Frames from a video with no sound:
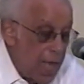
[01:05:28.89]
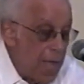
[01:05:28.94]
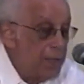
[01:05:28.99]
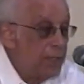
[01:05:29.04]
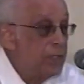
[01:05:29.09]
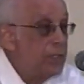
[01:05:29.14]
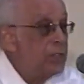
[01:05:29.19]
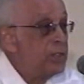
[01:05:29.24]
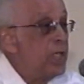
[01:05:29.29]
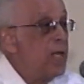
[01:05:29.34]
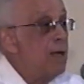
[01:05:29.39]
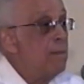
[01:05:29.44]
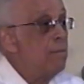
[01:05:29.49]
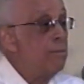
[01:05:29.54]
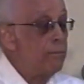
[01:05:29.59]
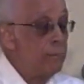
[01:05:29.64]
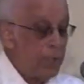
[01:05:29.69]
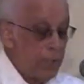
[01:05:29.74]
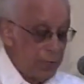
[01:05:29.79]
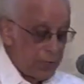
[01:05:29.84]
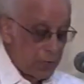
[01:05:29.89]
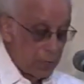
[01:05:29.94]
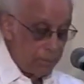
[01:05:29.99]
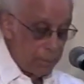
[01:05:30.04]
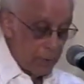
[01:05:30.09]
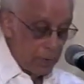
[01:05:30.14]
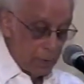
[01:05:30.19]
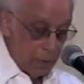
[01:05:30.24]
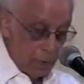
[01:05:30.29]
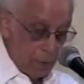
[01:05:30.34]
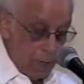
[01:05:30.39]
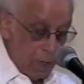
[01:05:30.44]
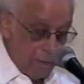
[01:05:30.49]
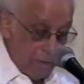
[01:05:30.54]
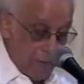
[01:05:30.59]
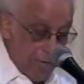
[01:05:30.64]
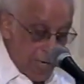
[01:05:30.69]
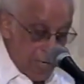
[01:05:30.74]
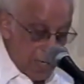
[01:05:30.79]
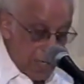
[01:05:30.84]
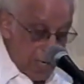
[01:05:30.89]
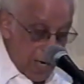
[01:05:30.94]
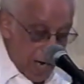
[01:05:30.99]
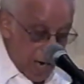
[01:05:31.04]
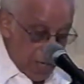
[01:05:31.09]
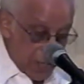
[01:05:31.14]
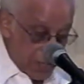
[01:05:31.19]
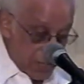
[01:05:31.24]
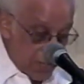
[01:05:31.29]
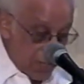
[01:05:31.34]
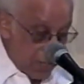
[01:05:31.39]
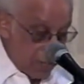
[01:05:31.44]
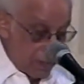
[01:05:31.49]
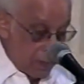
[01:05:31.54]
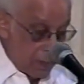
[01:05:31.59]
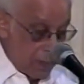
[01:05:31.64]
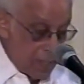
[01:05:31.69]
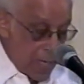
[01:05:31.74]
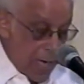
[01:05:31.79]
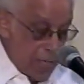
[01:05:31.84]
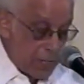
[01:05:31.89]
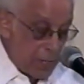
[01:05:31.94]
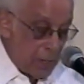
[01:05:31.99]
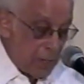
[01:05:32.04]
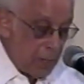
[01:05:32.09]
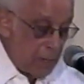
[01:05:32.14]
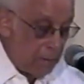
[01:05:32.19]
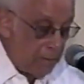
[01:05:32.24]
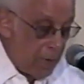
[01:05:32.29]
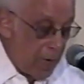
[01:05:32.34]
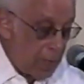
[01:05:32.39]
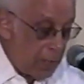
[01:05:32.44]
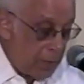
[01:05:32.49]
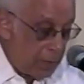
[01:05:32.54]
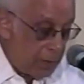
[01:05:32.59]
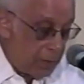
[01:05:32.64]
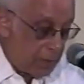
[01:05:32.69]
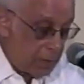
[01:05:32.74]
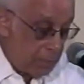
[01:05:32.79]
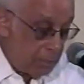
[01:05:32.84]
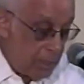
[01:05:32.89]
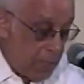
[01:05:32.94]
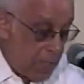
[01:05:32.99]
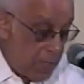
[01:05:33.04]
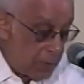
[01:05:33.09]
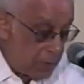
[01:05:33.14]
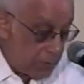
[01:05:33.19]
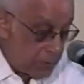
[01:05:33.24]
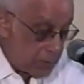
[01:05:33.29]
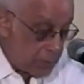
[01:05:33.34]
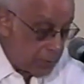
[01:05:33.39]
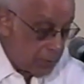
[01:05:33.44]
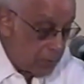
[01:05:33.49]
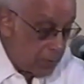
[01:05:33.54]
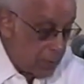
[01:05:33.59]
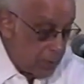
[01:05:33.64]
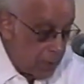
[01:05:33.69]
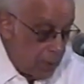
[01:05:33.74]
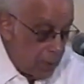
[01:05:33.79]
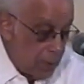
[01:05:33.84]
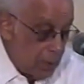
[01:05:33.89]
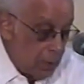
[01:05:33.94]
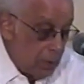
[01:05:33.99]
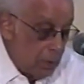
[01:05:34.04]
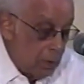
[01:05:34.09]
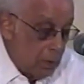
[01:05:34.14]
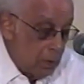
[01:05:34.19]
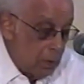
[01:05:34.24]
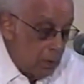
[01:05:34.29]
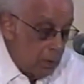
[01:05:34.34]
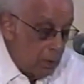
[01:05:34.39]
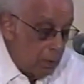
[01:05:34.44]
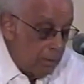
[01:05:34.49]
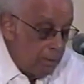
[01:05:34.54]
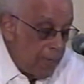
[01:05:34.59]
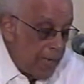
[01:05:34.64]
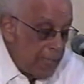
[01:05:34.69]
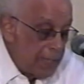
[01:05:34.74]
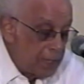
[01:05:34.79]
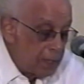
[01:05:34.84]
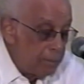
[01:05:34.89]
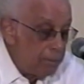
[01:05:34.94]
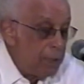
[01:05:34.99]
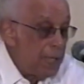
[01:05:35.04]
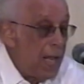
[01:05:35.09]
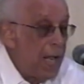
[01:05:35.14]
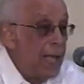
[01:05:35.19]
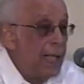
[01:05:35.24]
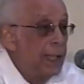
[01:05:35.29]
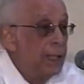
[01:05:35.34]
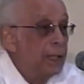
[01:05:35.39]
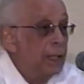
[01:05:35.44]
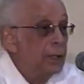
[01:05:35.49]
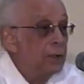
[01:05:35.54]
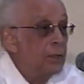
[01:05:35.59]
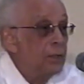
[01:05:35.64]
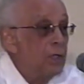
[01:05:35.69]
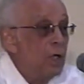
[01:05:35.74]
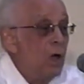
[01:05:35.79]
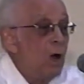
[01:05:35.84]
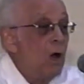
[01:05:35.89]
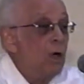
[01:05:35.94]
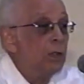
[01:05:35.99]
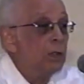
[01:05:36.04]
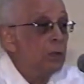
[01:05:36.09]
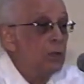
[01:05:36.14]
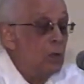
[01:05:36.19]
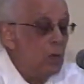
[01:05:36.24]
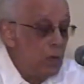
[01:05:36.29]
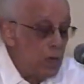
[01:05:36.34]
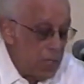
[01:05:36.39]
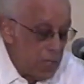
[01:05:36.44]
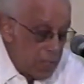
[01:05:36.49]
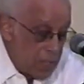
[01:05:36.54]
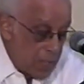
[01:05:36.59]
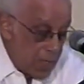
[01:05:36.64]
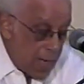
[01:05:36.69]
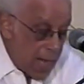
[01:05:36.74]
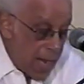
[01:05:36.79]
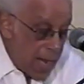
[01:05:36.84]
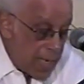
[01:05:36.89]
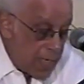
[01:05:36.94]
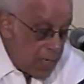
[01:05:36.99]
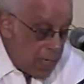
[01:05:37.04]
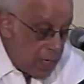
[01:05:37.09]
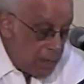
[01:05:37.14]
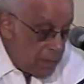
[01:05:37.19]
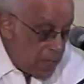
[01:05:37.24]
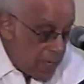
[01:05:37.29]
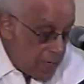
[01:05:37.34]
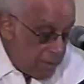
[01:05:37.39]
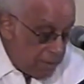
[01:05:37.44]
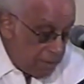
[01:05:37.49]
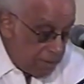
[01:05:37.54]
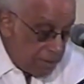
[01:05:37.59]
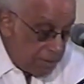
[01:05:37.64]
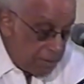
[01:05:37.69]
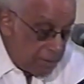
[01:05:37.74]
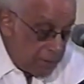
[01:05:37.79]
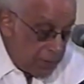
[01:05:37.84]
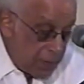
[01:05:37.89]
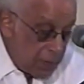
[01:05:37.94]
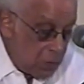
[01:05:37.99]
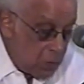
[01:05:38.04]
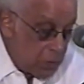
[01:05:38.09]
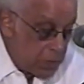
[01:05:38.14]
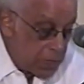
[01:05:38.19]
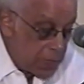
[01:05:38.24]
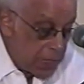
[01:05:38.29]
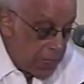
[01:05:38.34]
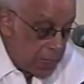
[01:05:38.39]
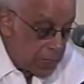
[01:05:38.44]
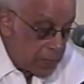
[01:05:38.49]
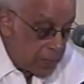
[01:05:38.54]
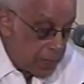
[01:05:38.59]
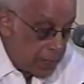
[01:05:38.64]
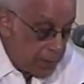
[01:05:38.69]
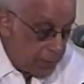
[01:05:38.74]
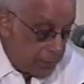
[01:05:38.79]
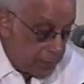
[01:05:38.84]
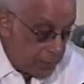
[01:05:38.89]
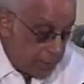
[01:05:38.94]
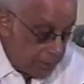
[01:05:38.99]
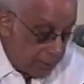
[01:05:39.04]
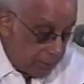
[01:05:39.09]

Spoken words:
And the same principle of enlarging national policy space might apply to the ongoing IMF negotiations.